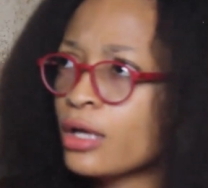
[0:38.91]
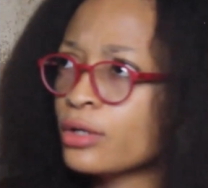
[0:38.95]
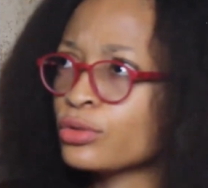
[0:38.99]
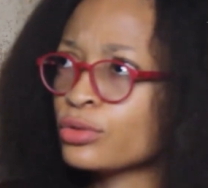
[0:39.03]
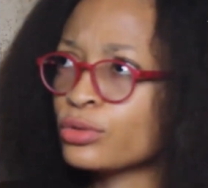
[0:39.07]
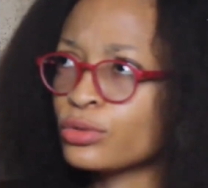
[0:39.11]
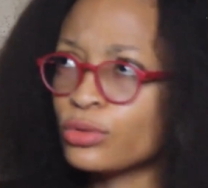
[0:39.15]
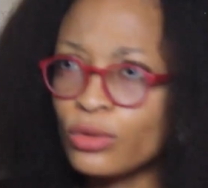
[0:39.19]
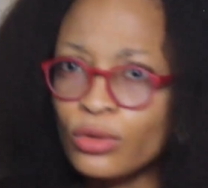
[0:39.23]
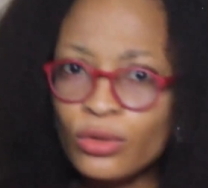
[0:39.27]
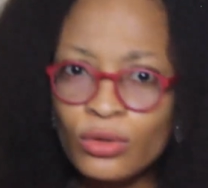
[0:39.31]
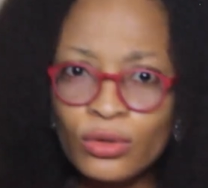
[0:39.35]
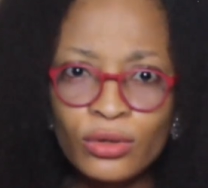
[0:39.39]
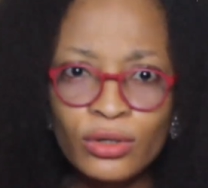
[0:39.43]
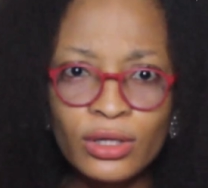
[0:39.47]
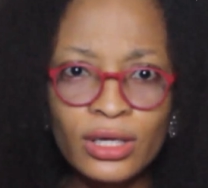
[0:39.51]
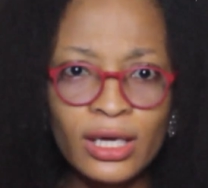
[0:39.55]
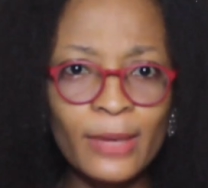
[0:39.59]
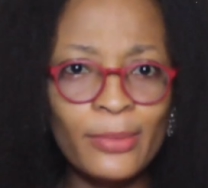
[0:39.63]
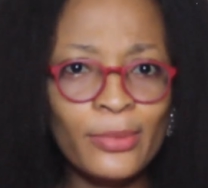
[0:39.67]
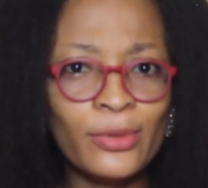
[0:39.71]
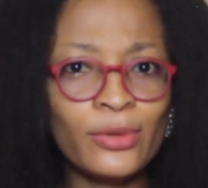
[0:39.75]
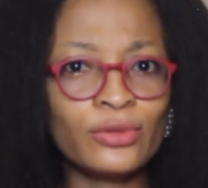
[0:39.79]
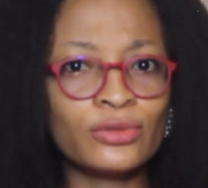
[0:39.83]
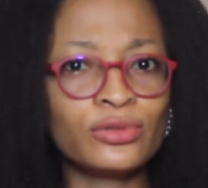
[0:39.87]
So
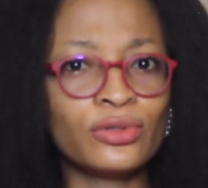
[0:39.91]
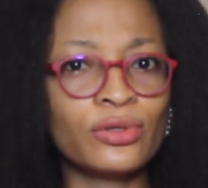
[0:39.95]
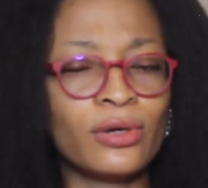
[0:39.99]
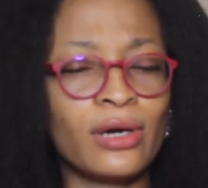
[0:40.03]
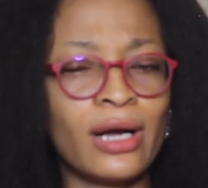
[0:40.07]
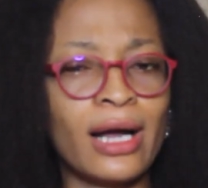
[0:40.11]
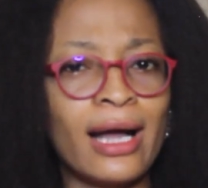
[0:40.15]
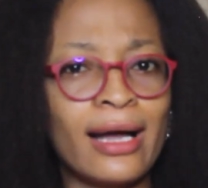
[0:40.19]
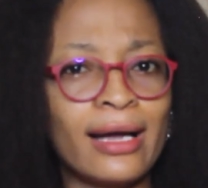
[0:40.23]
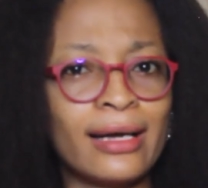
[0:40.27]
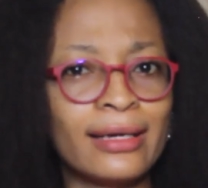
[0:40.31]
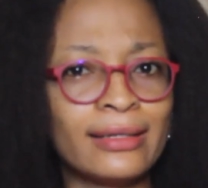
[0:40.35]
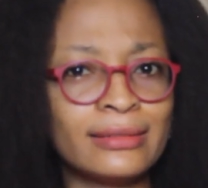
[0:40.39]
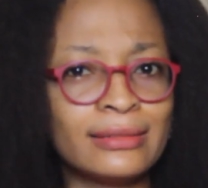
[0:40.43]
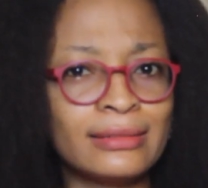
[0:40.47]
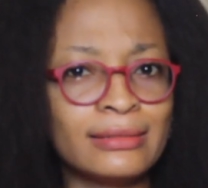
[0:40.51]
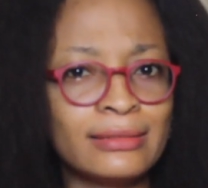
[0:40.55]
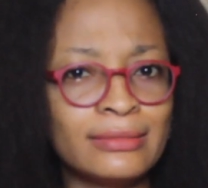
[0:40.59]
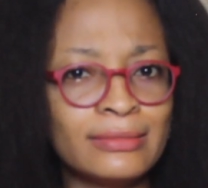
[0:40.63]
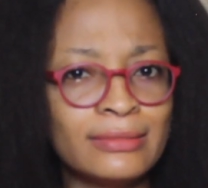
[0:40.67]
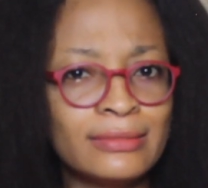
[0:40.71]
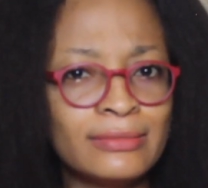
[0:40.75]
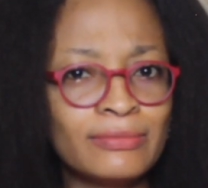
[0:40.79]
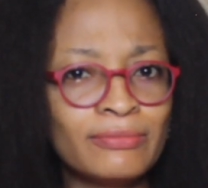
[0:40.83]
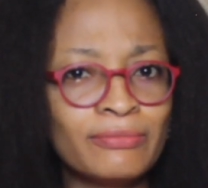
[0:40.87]
Iyabo Ojo
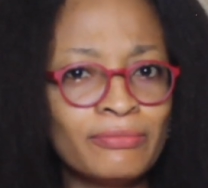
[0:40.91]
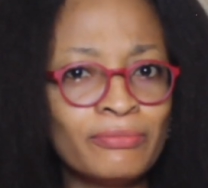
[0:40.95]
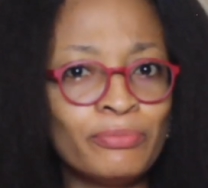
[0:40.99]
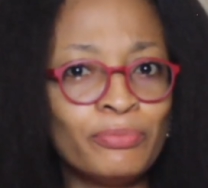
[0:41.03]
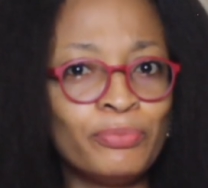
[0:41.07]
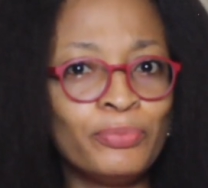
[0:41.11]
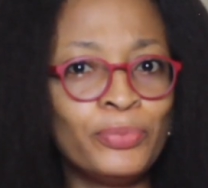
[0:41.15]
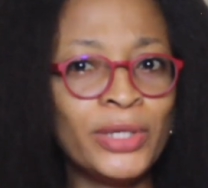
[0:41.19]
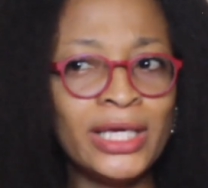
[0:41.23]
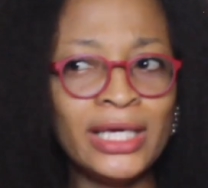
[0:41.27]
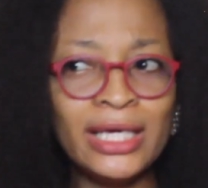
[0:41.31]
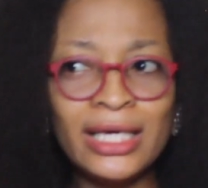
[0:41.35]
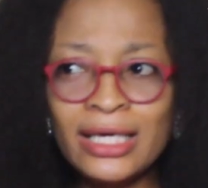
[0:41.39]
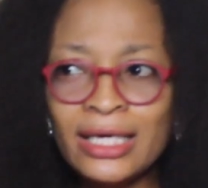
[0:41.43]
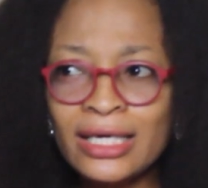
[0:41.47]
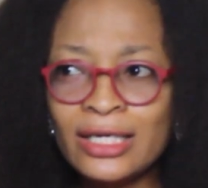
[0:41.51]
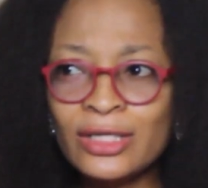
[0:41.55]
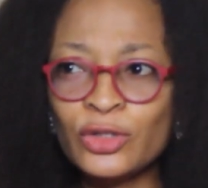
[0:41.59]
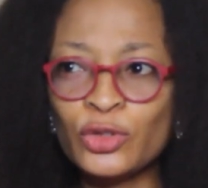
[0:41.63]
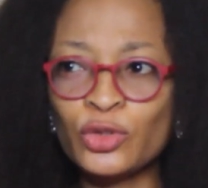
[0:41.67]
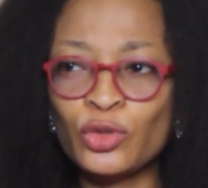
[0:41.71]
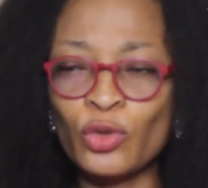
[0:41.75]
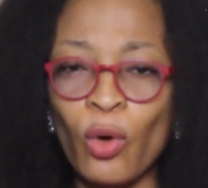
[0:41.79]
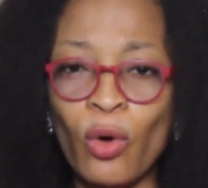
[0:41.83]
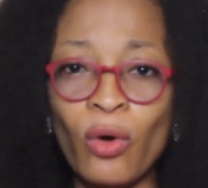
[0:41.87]
can
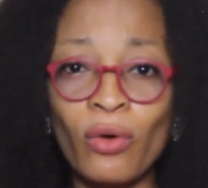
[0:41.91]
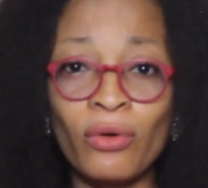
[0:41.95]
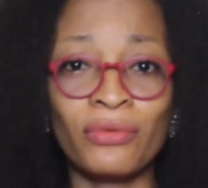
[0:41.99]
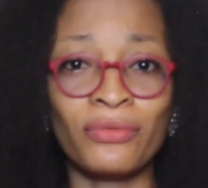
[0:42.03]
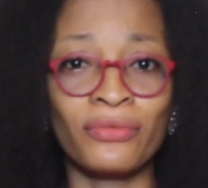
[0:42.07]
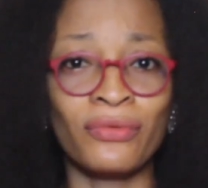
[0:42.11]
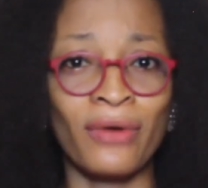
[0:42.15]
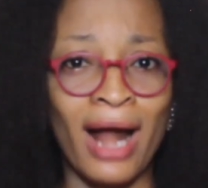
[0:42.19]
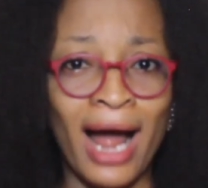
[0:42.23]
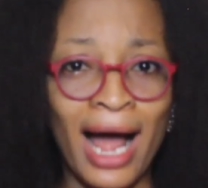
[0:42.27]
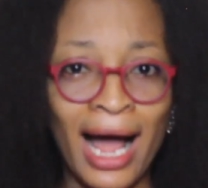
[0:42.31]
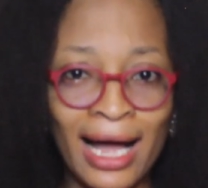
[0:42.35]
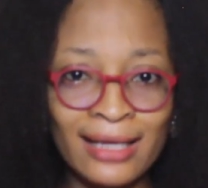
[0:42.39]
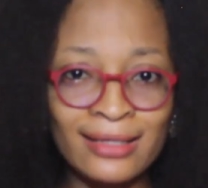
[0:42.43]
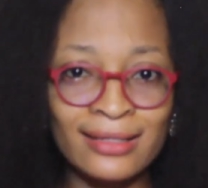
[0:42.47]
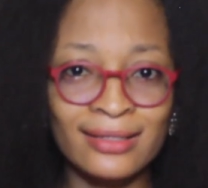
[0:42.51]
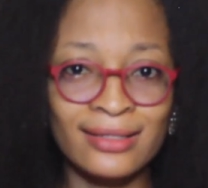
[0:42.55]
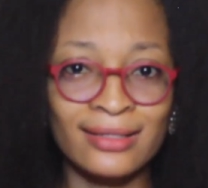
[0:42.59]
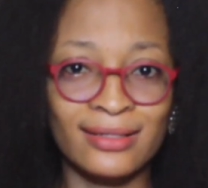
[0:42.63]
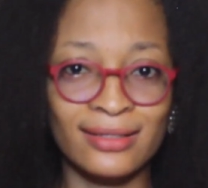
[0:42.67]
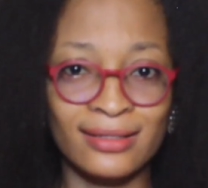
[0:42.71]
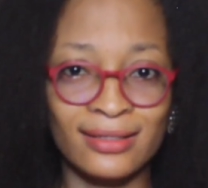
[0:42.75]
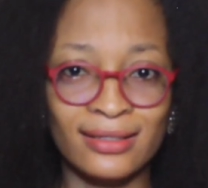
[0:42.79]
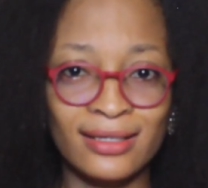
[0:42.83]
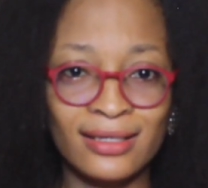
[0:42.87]
be so
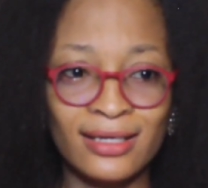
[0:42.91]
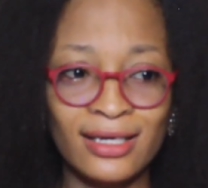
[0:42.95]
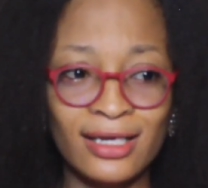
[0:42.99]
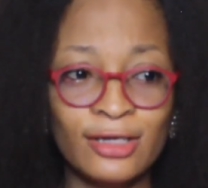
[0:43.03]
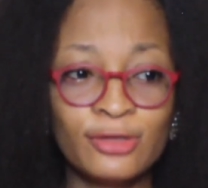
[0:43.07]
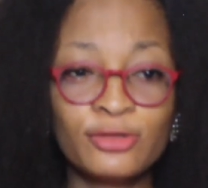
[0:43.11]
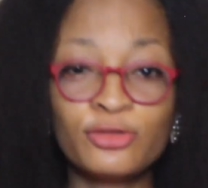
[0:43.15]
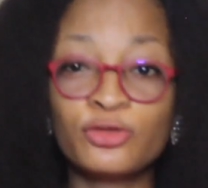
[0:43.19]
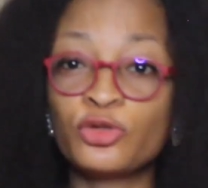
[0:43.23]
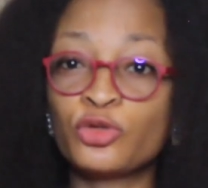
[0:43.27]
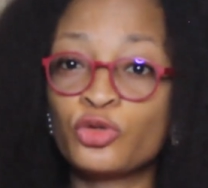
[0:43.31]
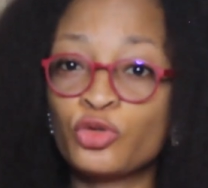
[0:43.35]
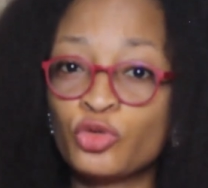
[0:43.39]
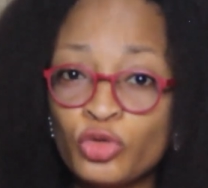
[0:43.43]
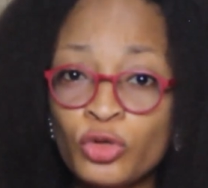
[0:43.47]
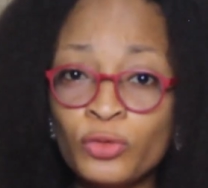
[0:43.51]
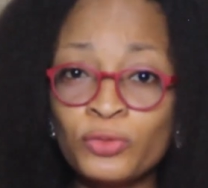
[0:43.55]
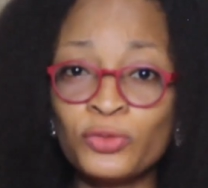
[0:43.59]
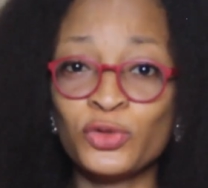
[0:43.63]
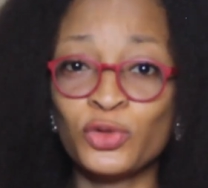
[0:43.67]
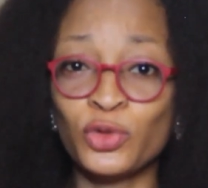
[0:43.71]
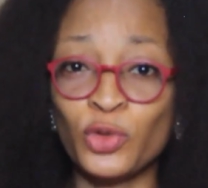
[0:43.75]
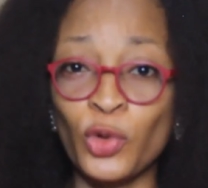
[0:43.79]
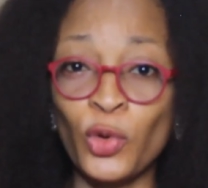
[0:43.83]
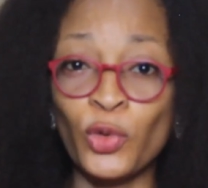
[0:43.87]
ras,
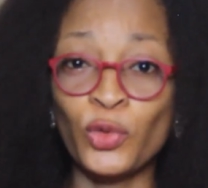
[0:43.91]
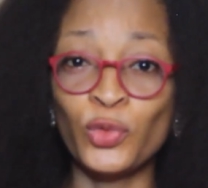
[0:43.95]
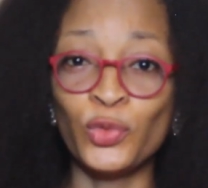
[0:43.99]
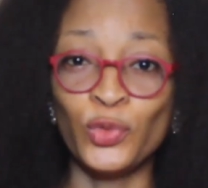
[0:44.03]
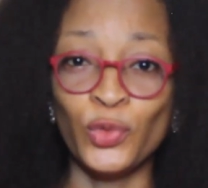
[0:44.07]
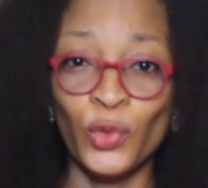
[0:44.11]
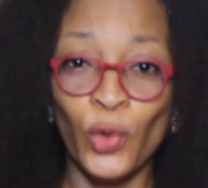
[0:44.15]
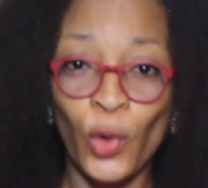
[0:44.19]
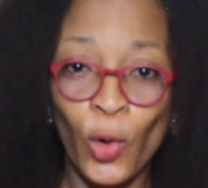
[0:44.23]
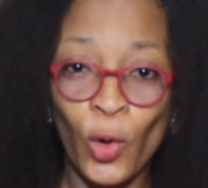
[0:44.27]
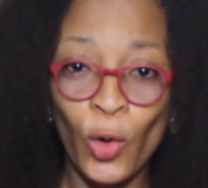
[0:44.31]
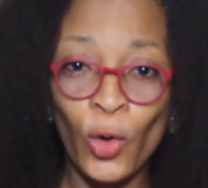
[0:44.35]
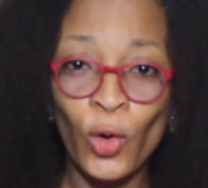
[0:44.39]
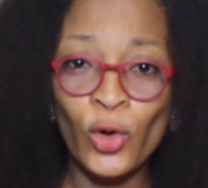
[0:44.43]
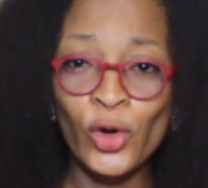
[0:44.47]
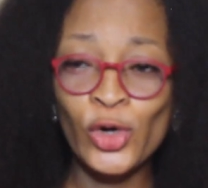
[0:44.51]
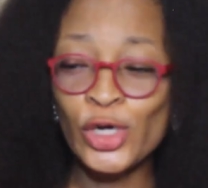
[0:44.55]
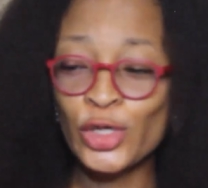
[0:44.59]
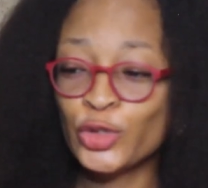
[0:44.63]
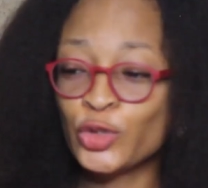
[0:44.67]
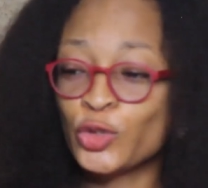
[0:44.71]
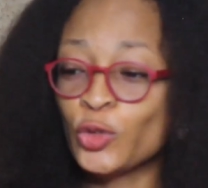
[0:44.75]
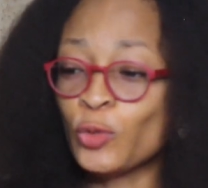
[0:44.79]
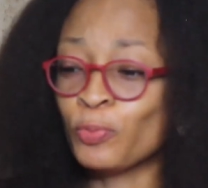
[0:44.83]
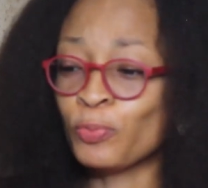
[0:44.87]
stoop so low
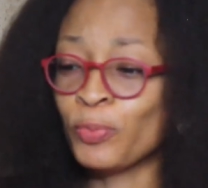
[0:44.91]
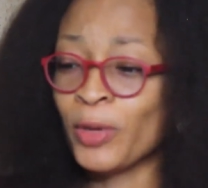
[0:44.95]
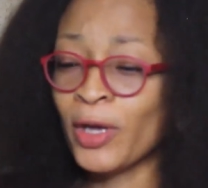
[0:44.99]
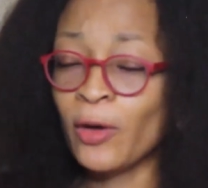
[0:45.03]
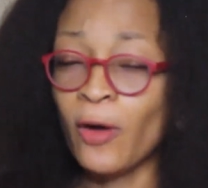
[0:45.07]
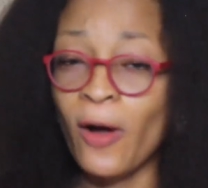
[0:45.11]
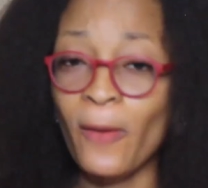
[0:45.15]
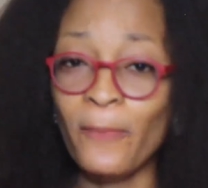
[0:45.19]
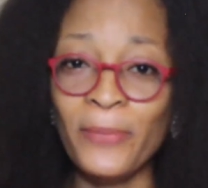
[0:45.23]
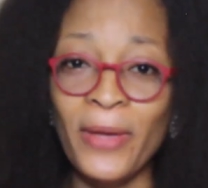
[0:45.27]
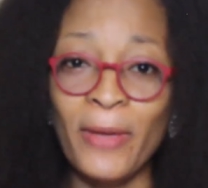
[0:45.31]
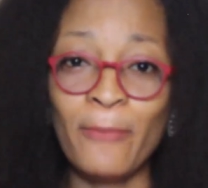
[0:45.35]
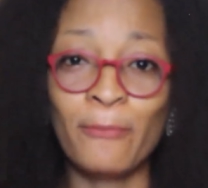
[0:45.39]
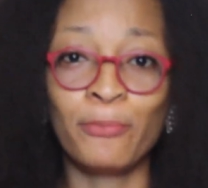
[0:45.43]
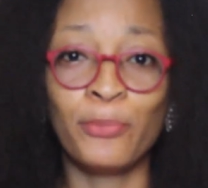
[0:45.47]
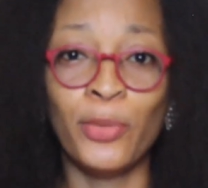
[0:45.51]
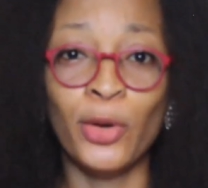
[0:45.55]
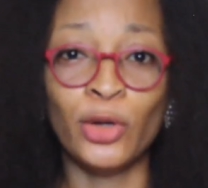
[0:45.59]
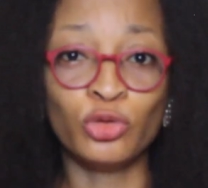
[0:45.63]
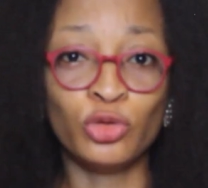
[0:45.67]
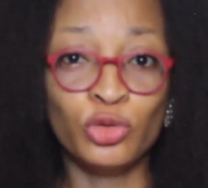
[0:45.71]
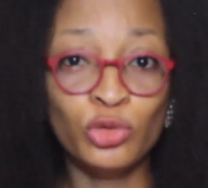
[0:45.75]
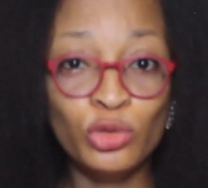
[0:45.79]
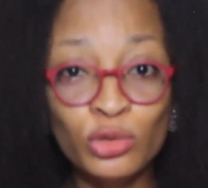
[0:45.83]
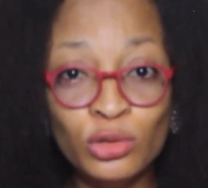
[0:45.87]
to pick up a
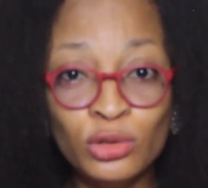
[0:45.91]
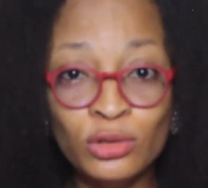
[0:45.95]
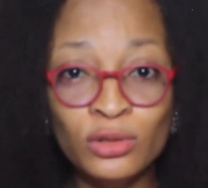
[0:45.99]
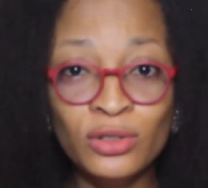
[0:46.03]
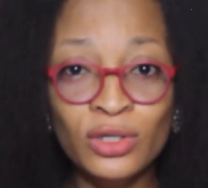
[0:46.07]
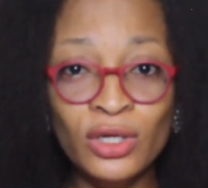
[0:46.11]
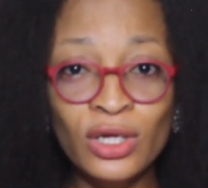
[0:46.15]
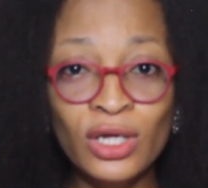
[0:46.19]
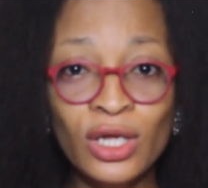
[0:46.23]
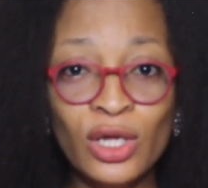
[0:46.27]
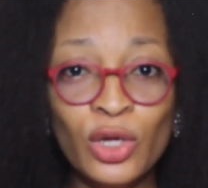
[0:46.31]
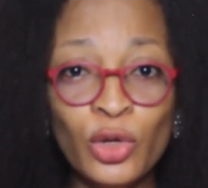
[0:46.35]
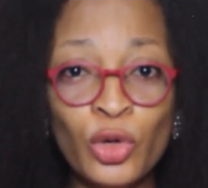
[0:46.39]
bottle